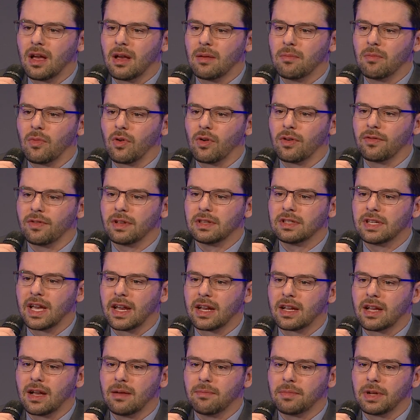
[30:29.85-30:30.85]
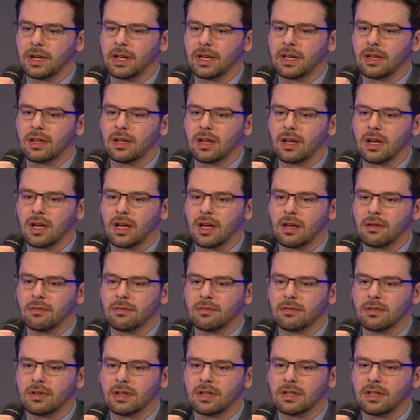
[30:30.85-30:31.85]
more of a tech company.
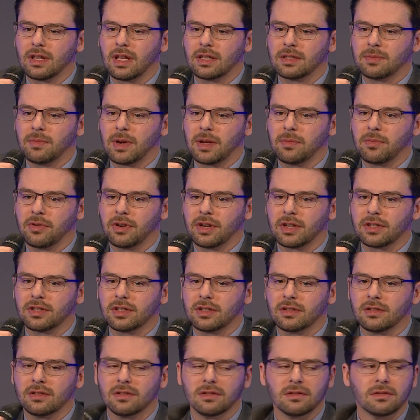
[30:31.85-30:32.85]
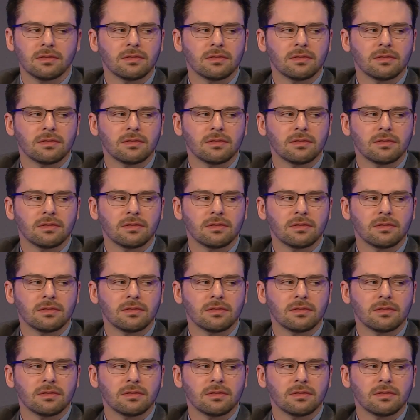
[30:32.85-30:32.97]
That's my prediction.